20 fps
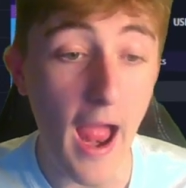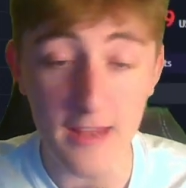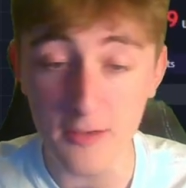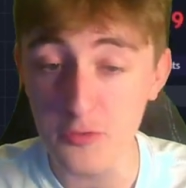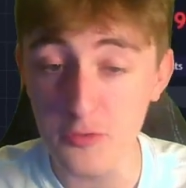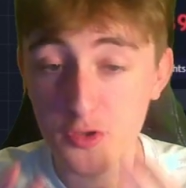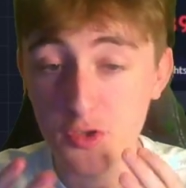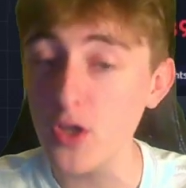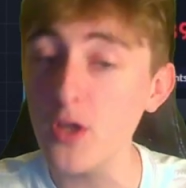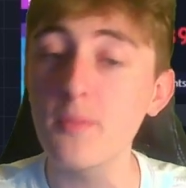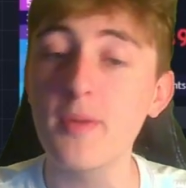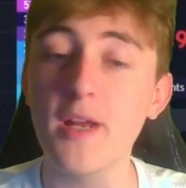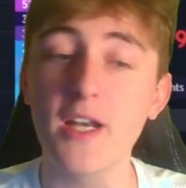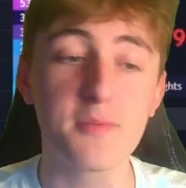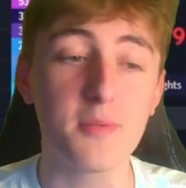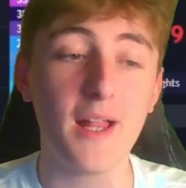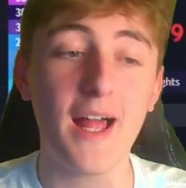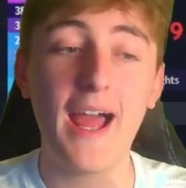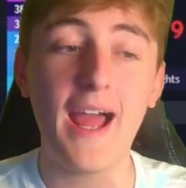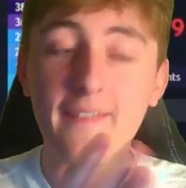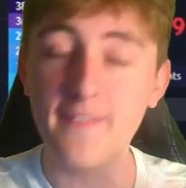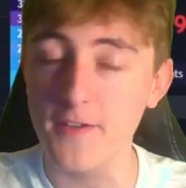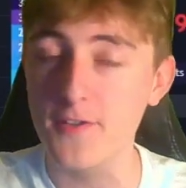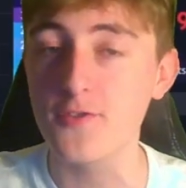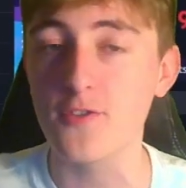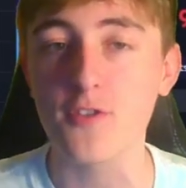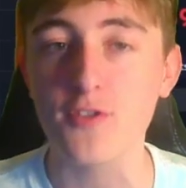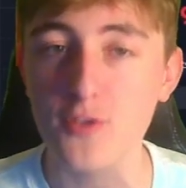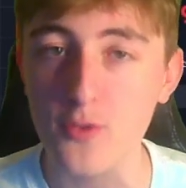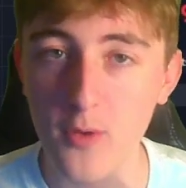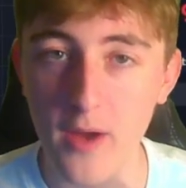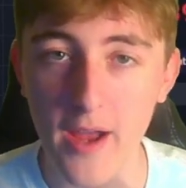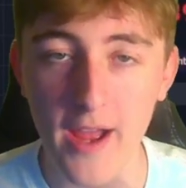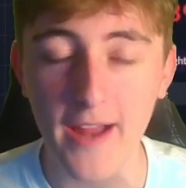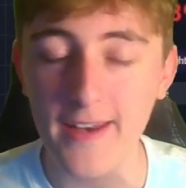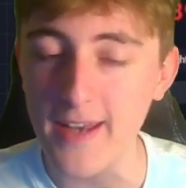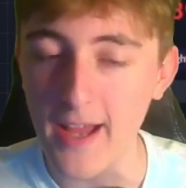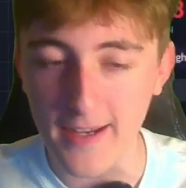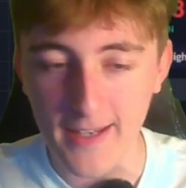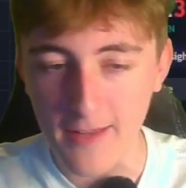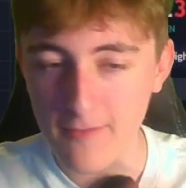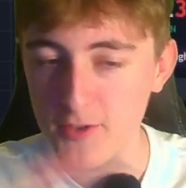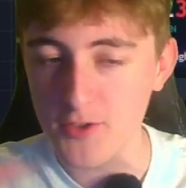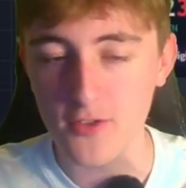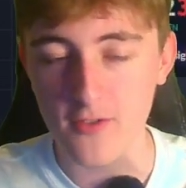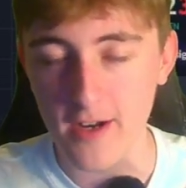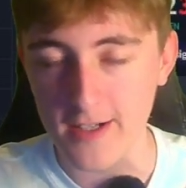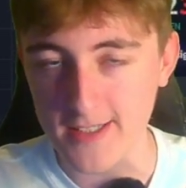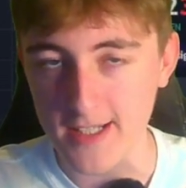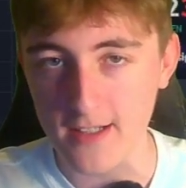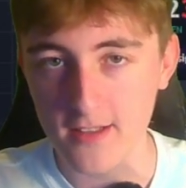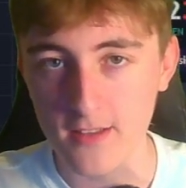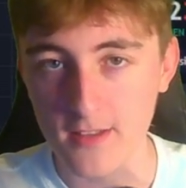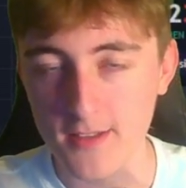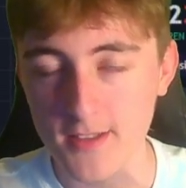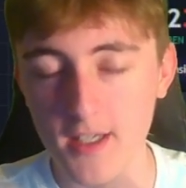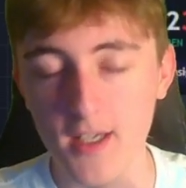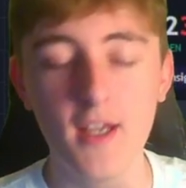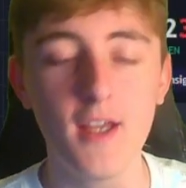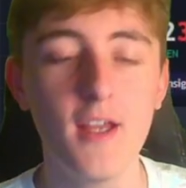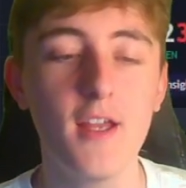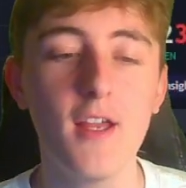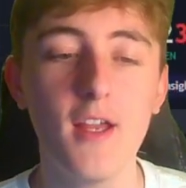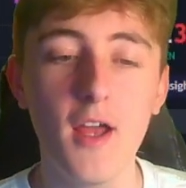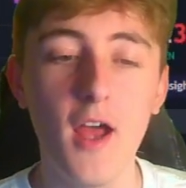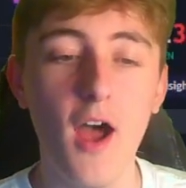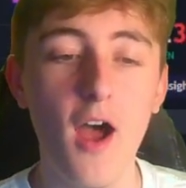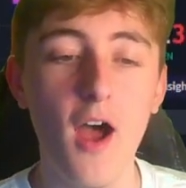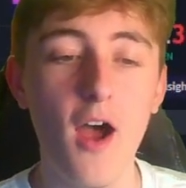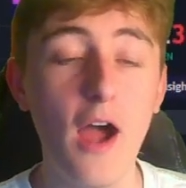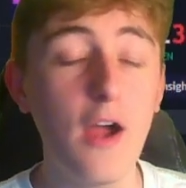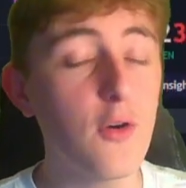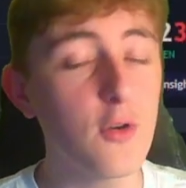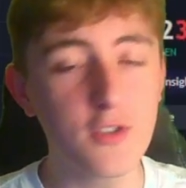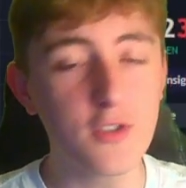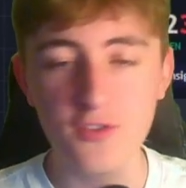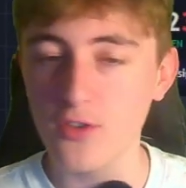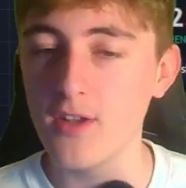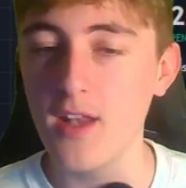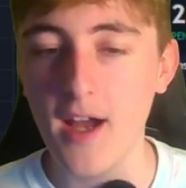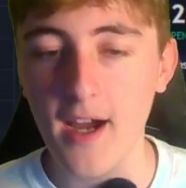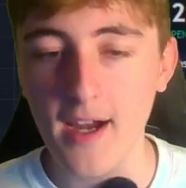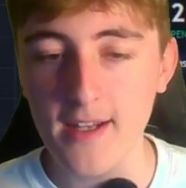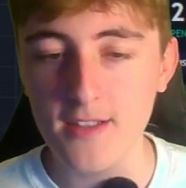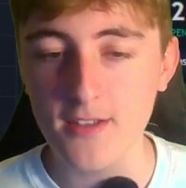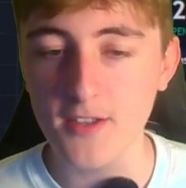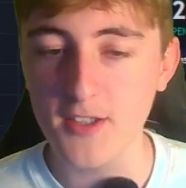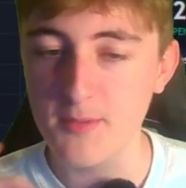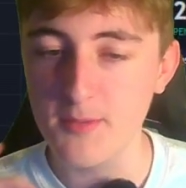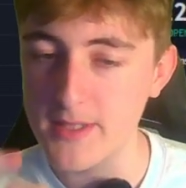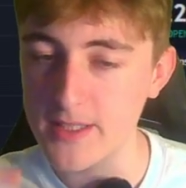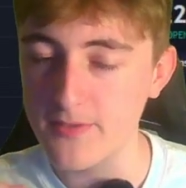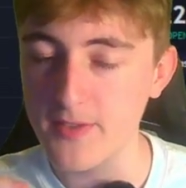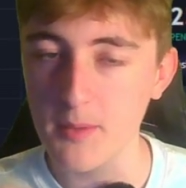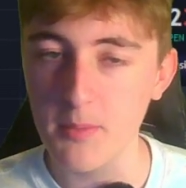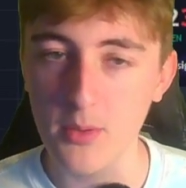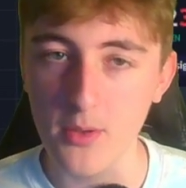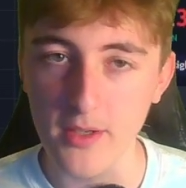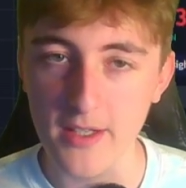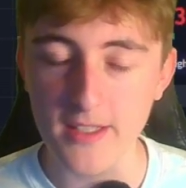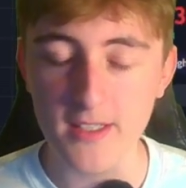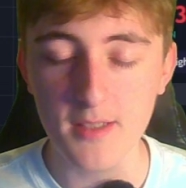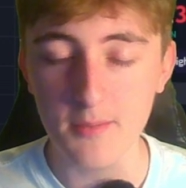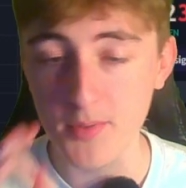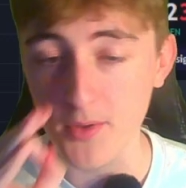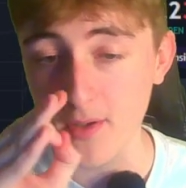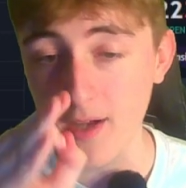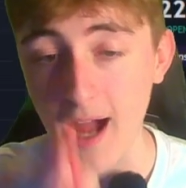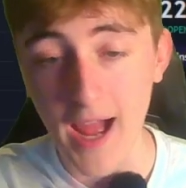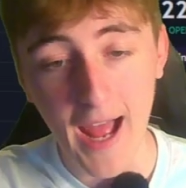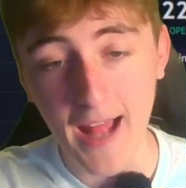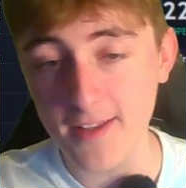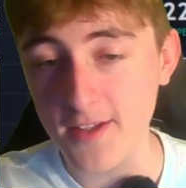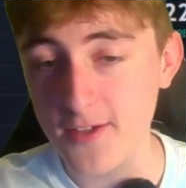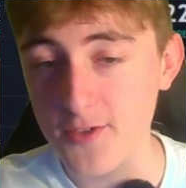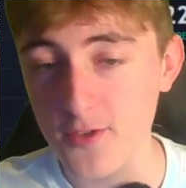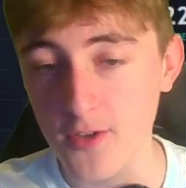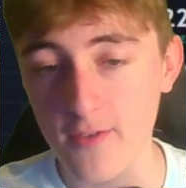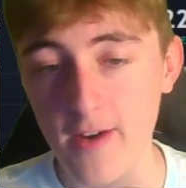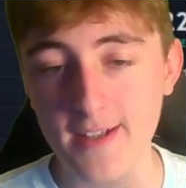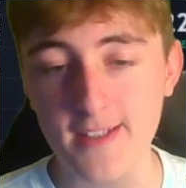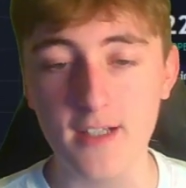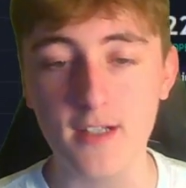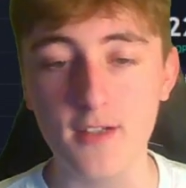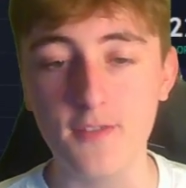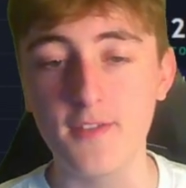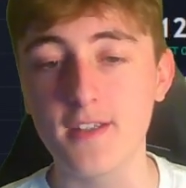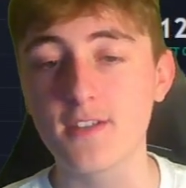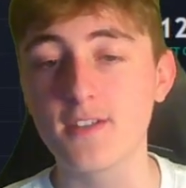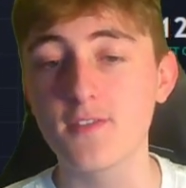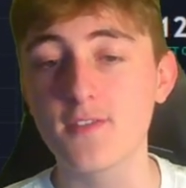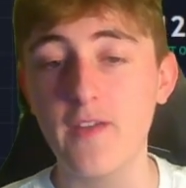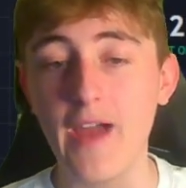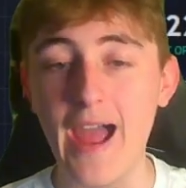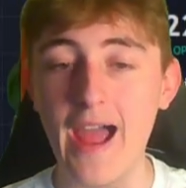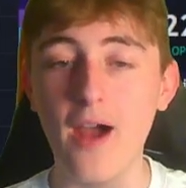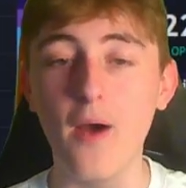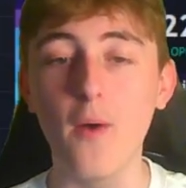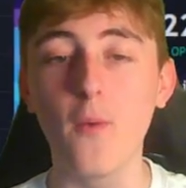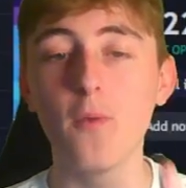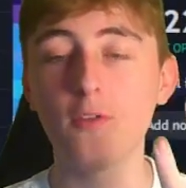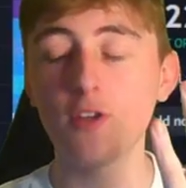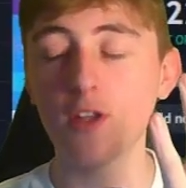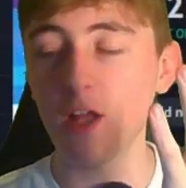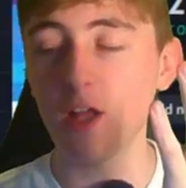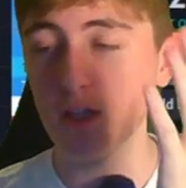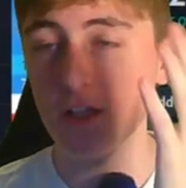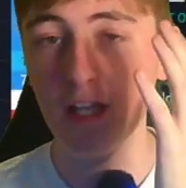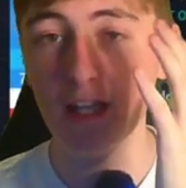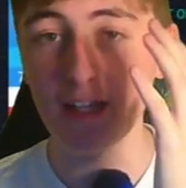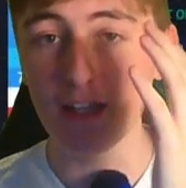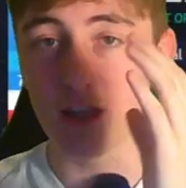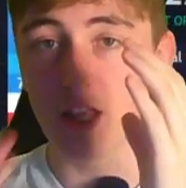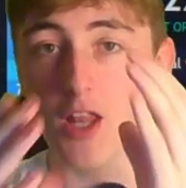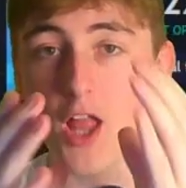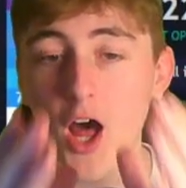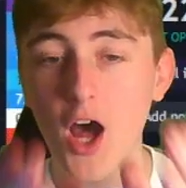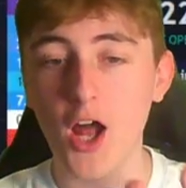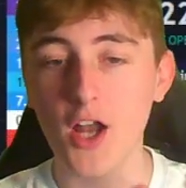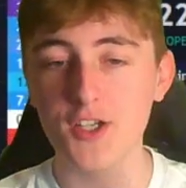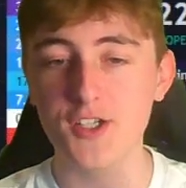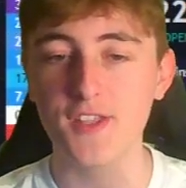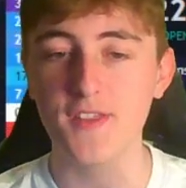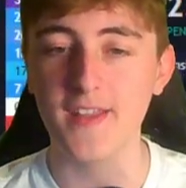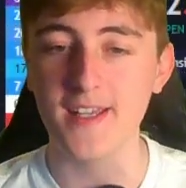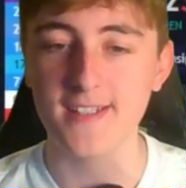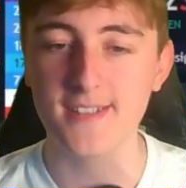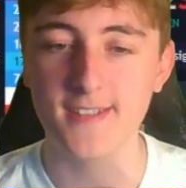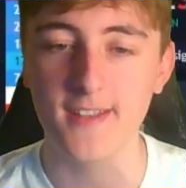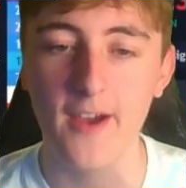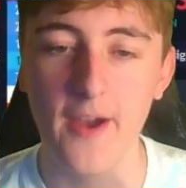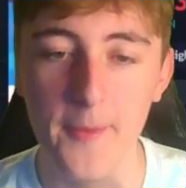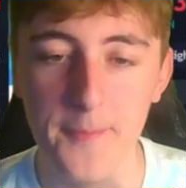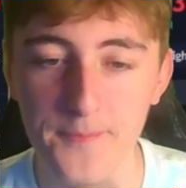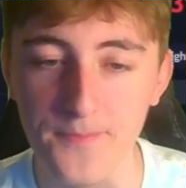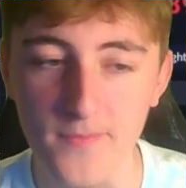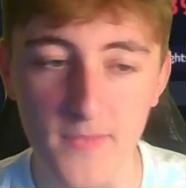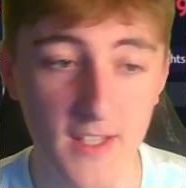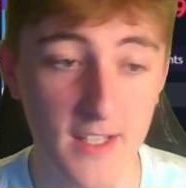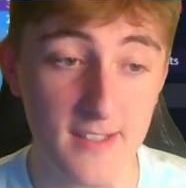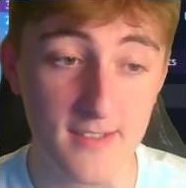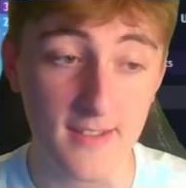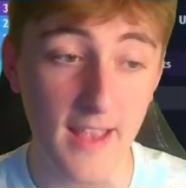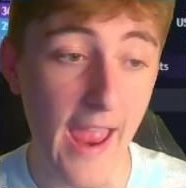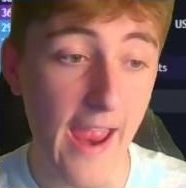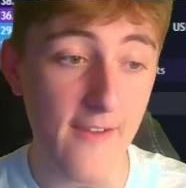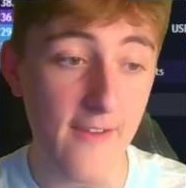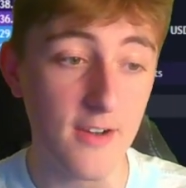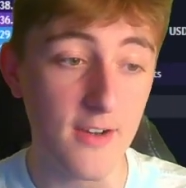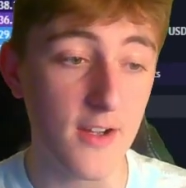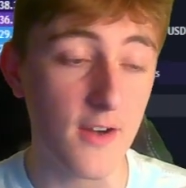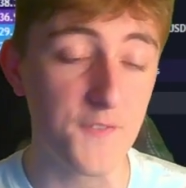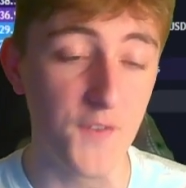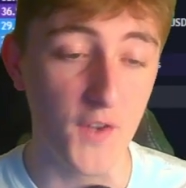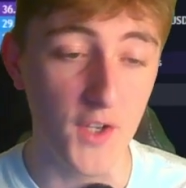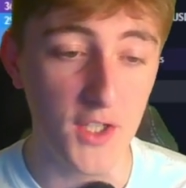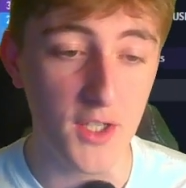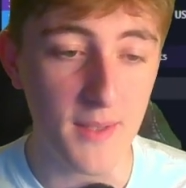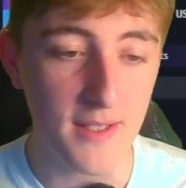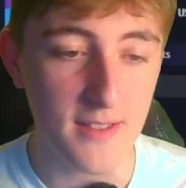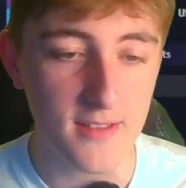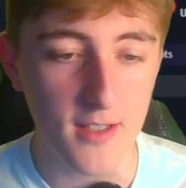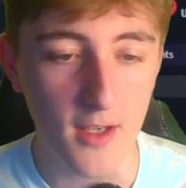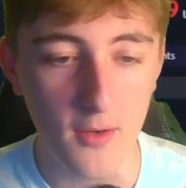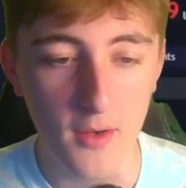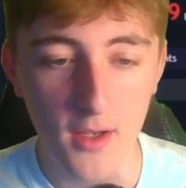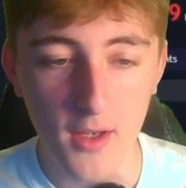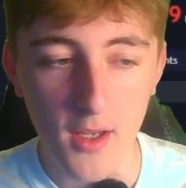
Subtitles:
It was so impenetrable. I had to draw a square. I never draw rectangles. I always draw lines on specific points, but I had to draw a rectangle for this because of how large this area of volume is. So